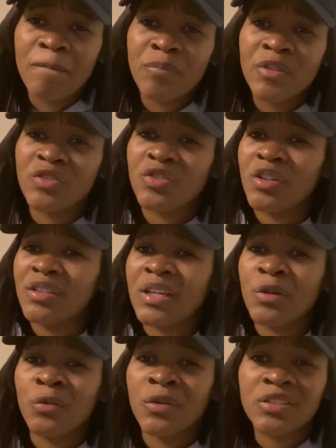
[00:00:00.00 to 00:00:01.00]
to start that
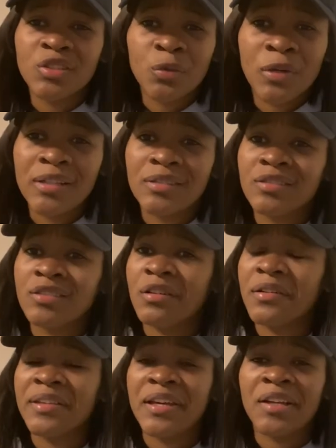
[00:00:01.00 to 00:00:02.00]
restaurant, to
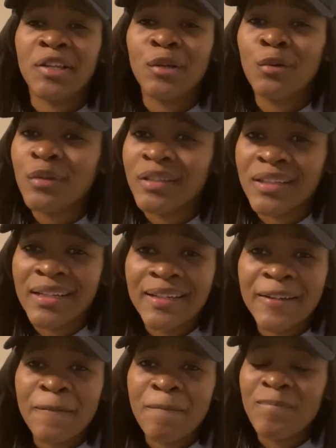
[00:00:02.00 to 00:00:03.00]
start that clothing
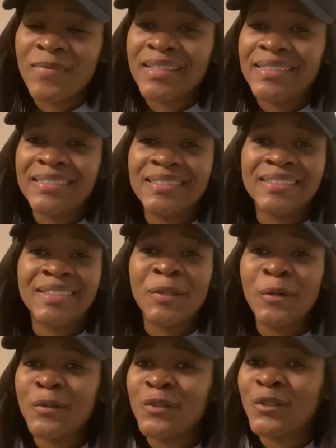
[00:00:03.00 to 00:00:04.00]
line, to, to go
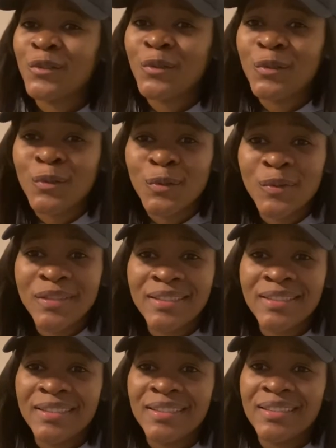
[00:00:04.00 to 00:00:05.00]
to school,
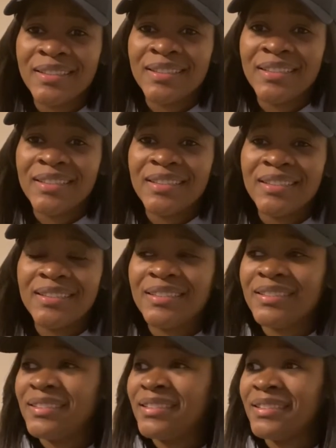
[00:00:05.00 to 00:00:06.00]
to,
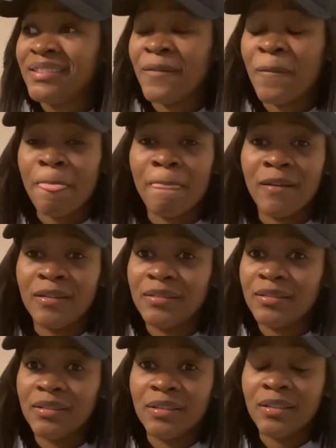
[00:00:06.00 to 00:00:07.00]
to
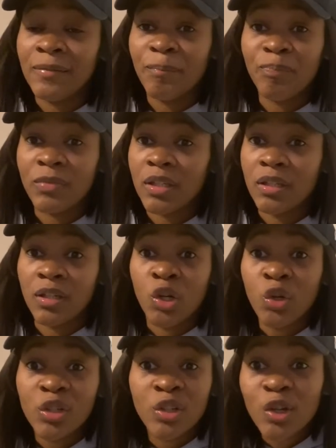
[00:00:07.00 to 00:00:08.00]
go
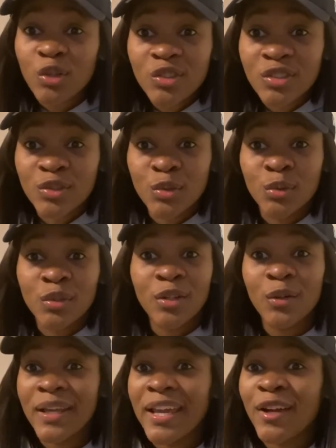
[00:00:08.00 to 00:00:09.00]
to nursing school, to go
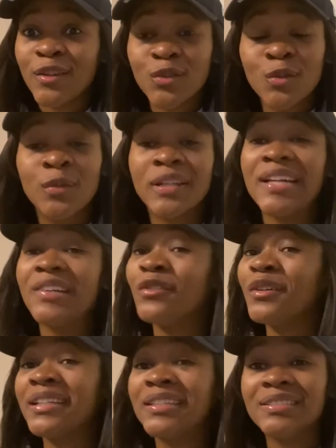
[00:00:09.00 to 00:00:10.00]
to hair school, whatever
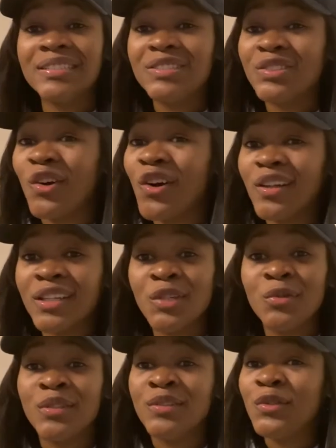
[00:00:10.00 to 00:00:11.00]
it is he's calling you
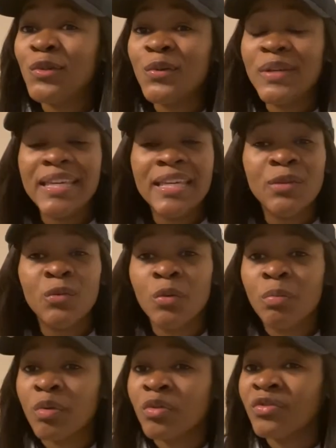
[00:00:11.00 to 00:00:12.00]
to do, he will
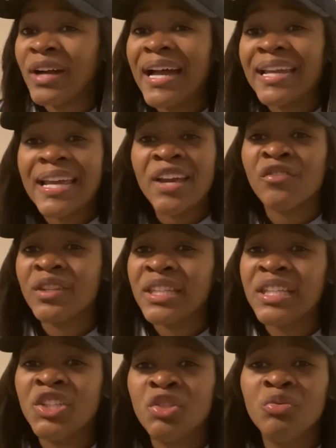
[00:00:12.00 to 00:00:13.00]
provide
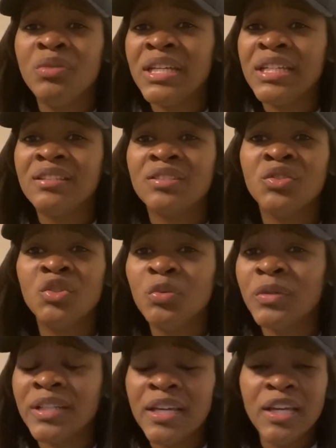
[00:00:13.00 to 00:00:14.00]
everything you need to do
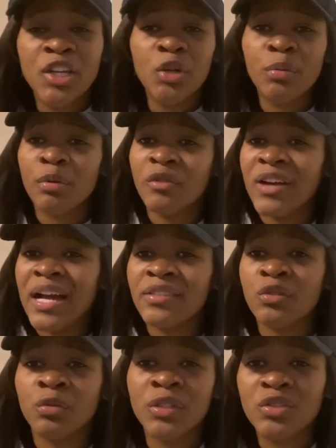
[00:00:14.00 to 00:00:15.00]
it. He'll provide
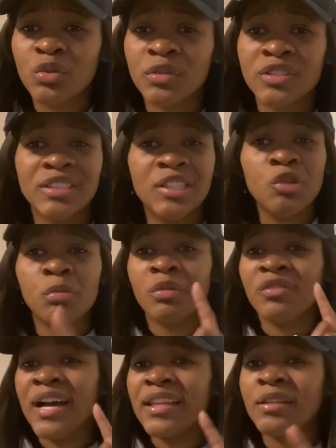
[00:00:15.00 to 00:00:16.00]
the resources, he'll
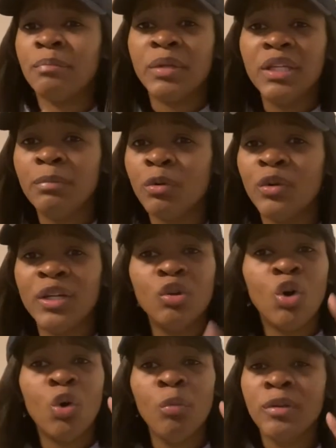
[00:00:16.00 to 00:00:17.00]
provide the people, he'll
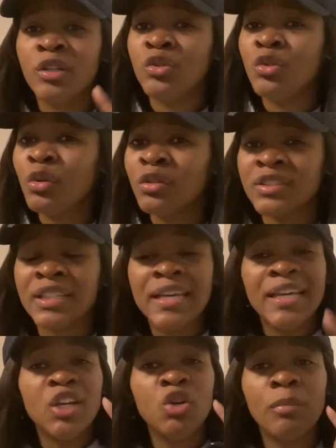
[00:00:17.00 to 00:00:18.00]
open the doors,
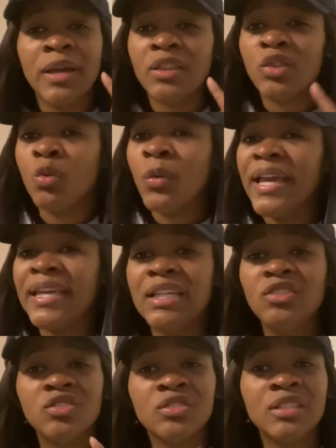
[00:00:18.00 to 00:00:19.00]
he'll make the way. He
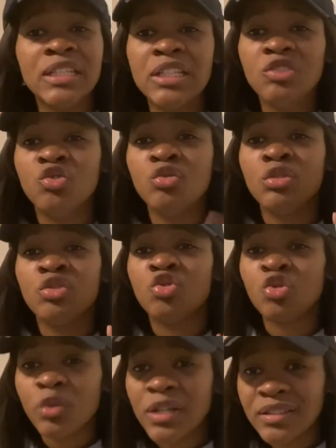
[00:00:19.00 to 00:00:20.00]
just needs you to
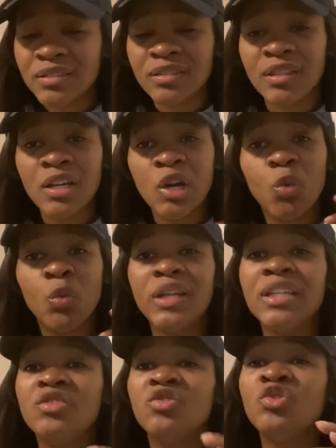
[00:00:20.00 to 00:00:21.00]
trust what
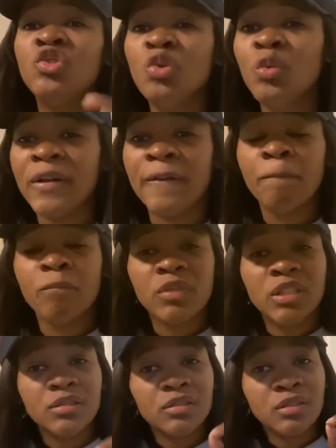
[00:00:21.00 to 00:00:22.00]
he's doing.
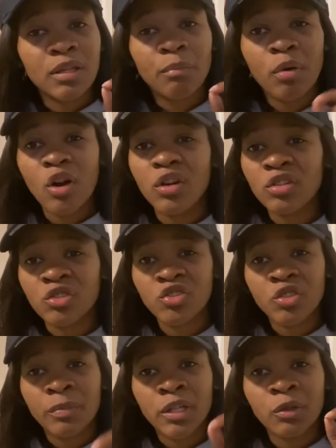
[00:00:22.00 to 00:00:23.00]
This is a
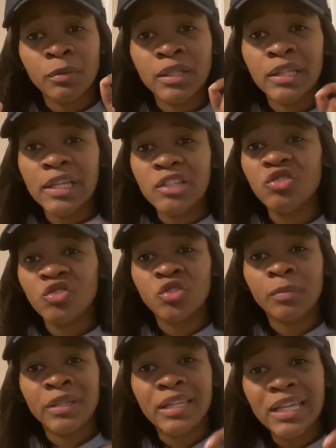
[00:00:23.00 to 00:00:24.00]
partnership and a
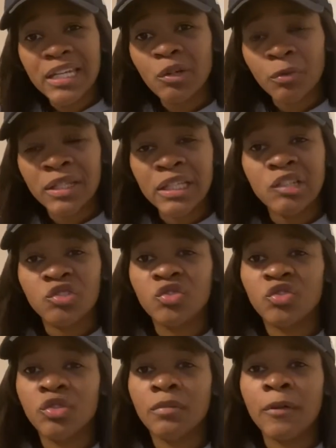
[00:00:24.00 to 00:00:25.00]
relationship, and in a
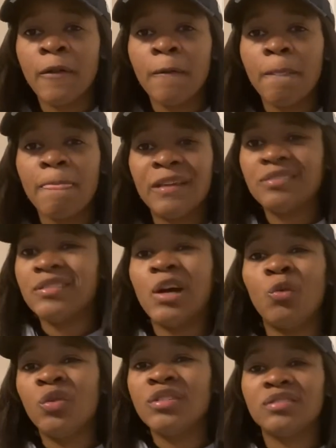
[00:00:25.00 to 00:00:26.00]
relationship, it's not
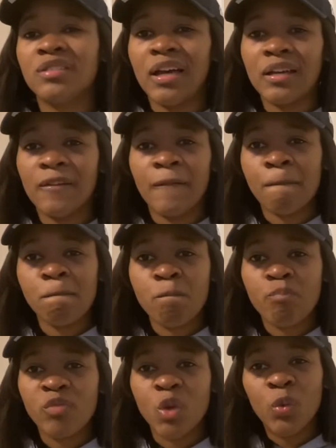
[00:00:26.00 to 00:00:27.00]
one sided.
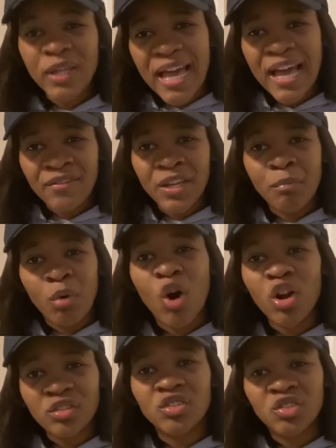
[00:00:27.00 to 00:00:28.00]
We have a
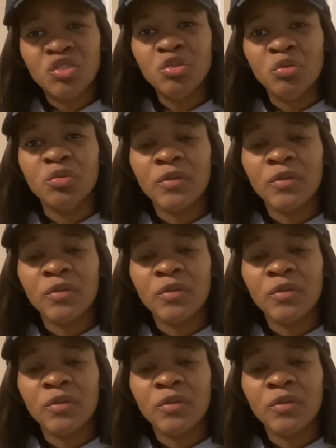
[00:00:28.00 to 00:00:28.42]
part to do.